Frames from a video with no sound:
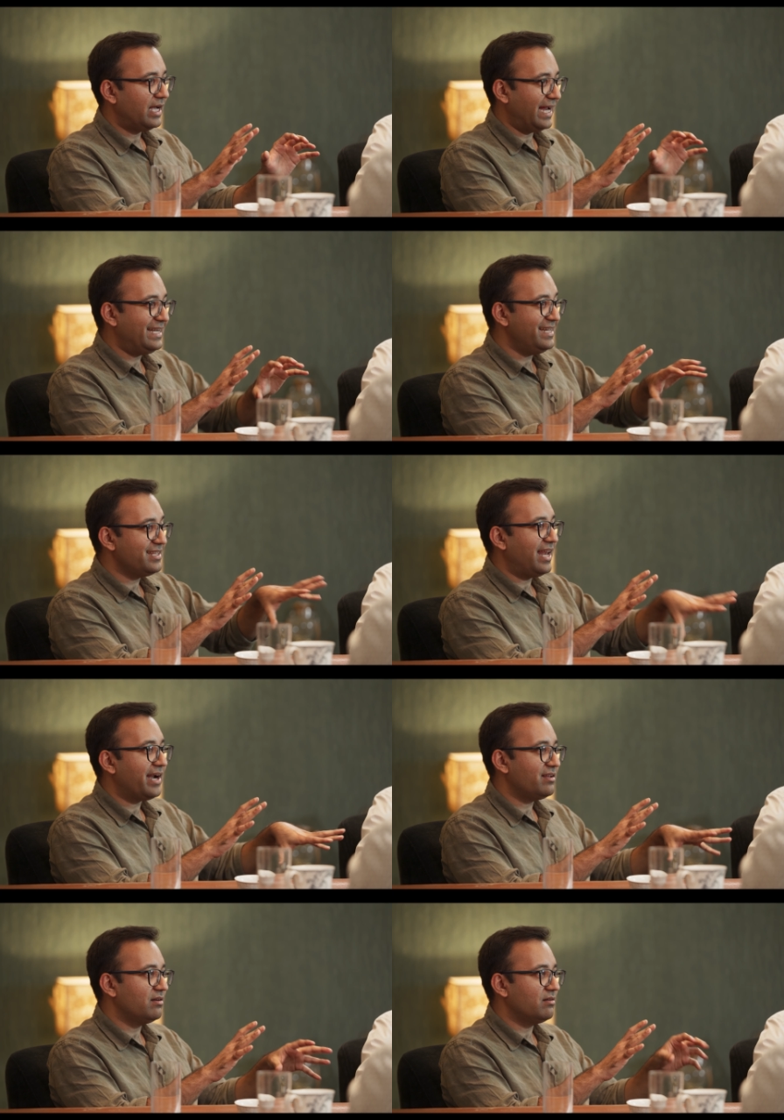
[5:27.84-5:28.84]
at least the
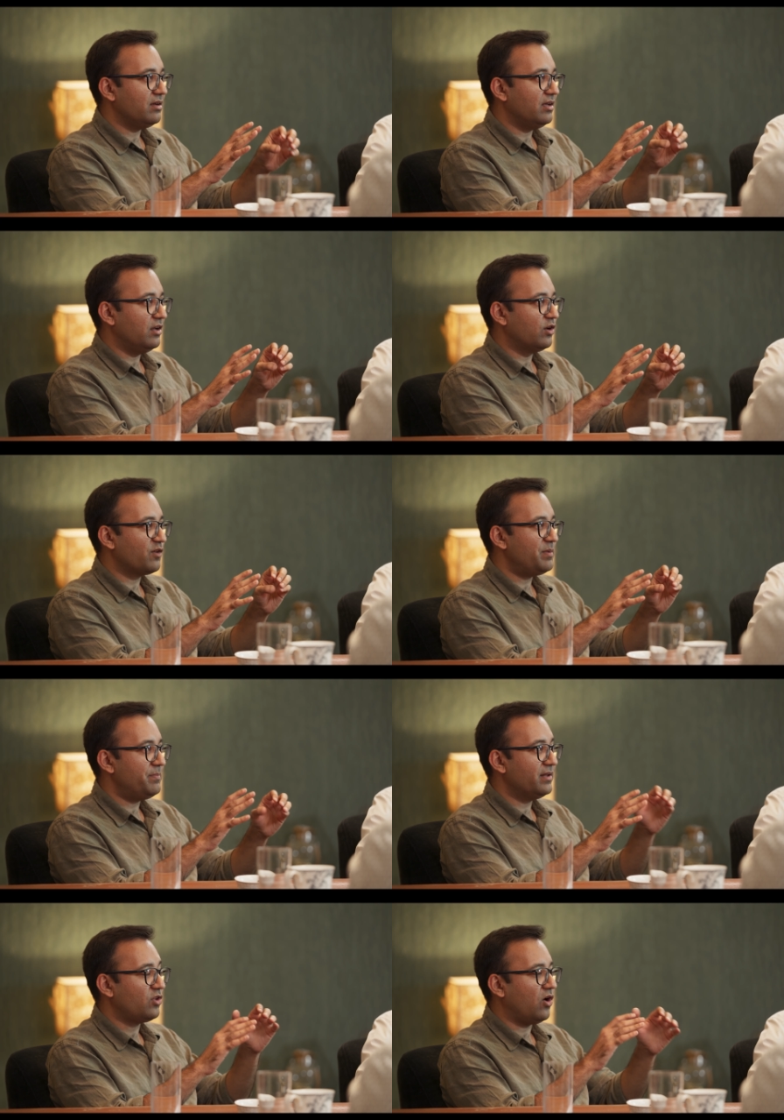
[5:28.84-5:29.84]
latter, a lot of
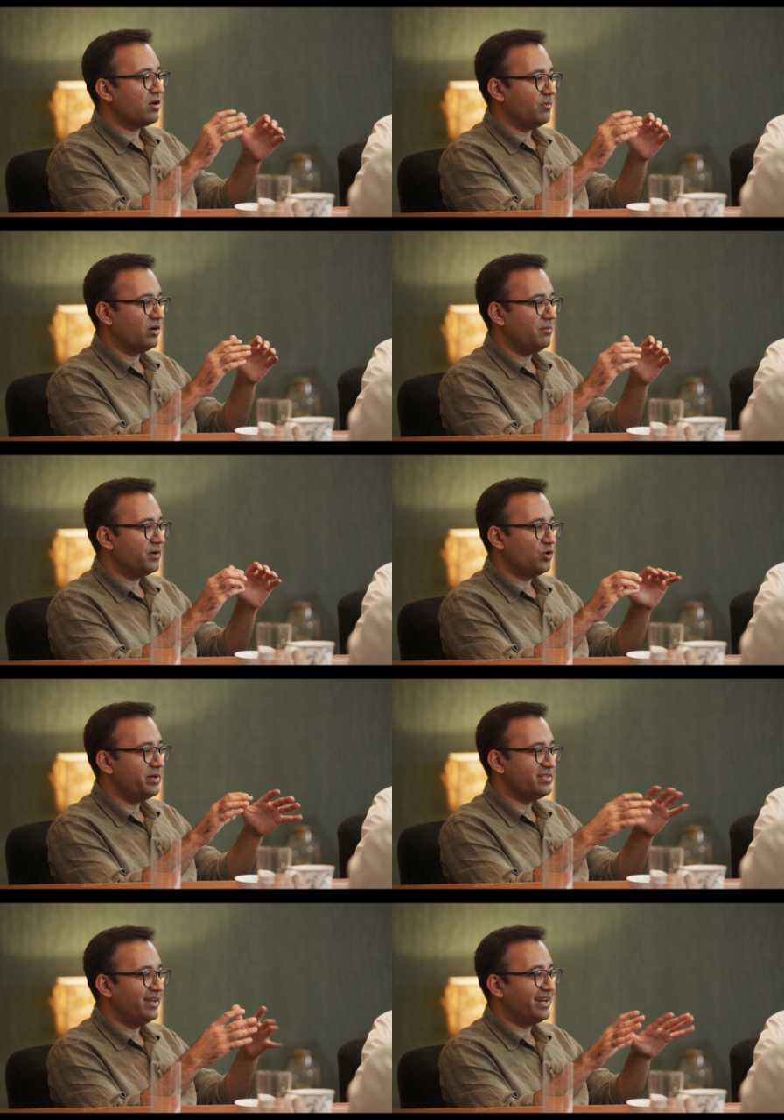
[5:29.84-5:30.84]
people thought about it, but
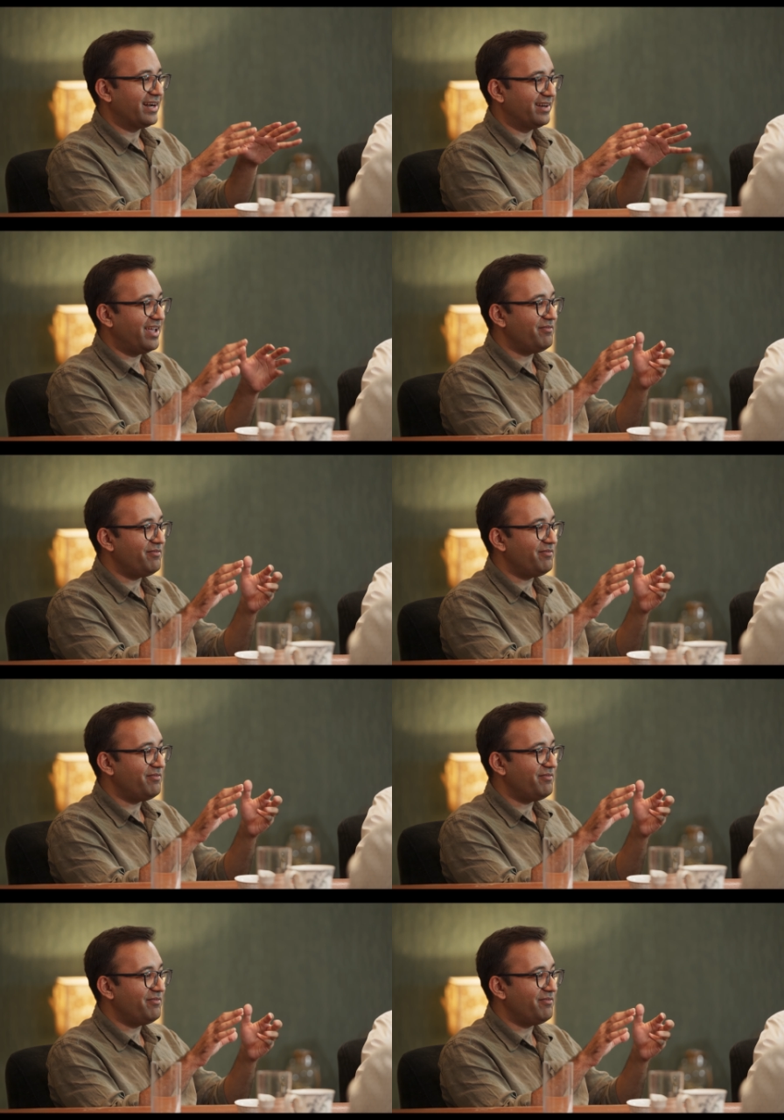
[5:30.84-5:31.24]
nobody's really cracked it.